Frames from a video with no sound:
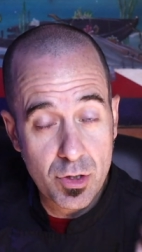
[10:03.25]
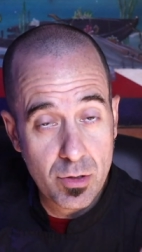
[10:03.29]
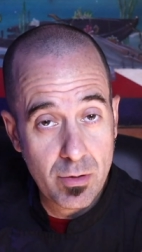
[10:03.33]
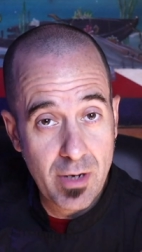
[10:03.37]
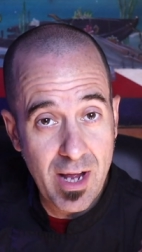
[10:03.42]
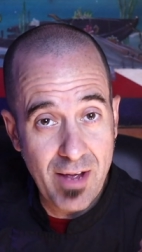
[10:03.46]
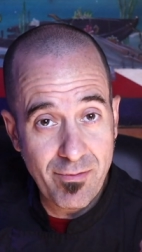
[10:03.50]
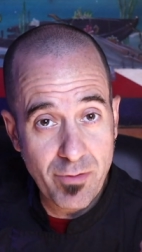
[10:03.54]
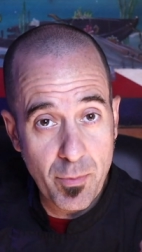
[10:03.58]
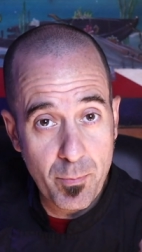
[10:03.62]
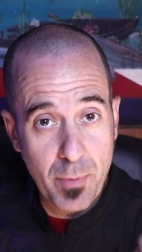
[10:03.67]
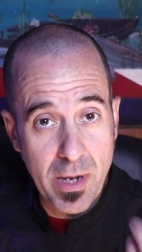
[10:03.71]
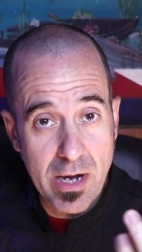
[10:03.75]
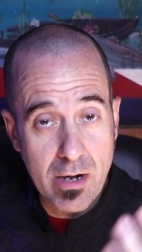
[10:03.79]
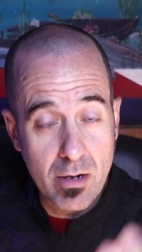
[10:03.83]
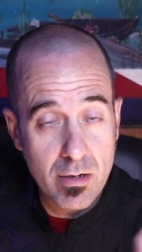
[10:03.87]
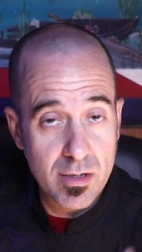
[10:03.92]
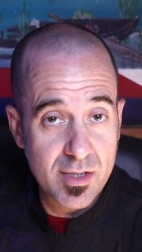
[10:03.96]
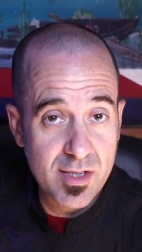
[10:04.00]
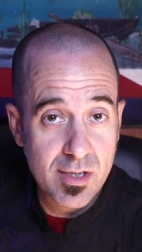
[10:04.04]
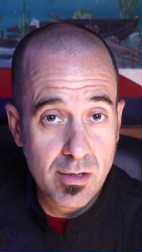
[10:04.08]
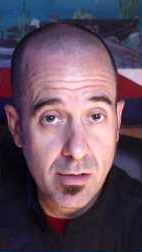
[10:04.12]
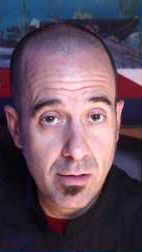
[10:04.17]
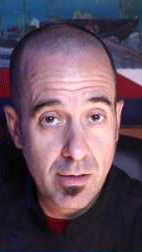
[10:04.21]
You'd have the
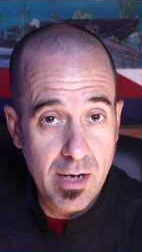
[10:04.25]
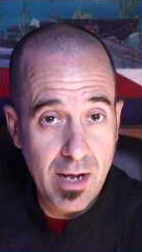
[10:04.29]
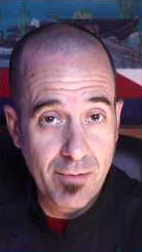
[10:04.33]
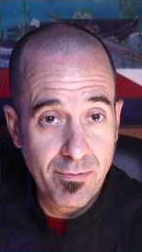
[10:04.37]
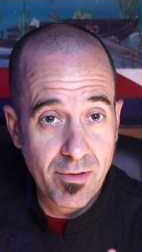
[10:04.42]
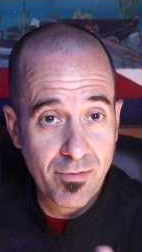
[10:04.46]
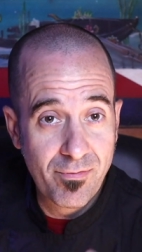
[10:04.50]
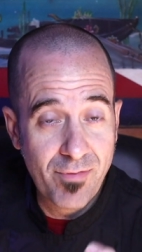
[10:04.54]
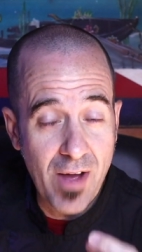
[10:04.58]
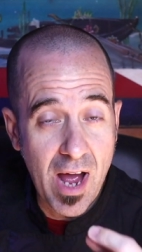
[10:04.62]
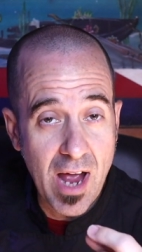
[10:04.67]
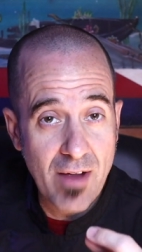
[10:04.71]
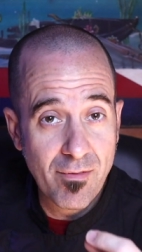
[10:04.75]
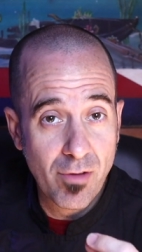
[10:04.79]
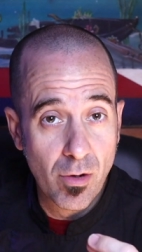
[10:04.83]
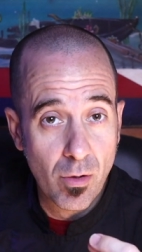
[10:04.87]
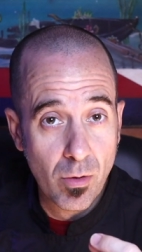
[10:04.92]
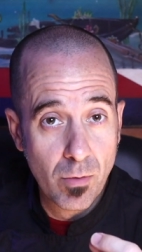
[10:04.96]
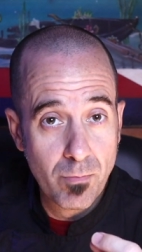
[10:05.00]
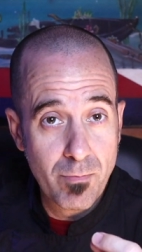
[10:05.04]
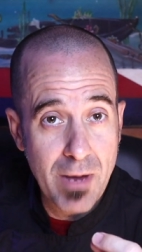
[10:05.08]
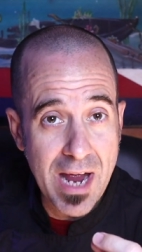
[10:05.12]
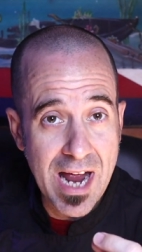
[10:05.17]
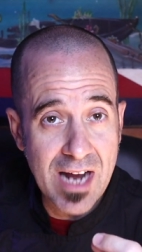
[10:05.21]
parents and you'd have the five
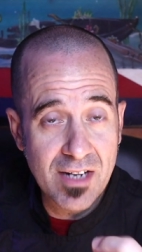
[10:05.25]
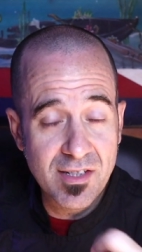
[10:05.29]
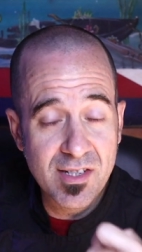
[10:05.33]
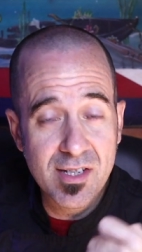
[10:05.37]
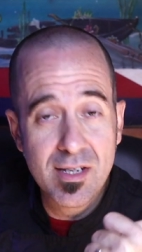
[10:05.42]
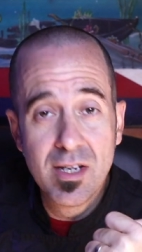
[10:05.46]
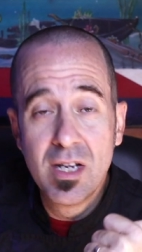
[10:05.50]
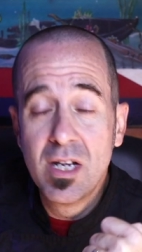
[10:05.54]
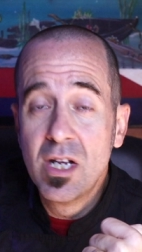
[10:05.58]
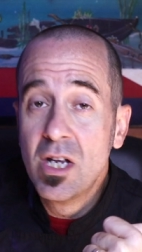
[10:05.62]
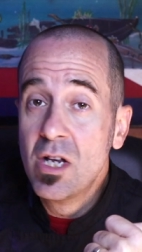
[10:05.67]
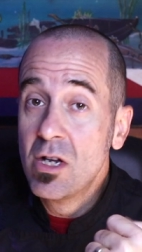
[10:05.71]
holdbacks.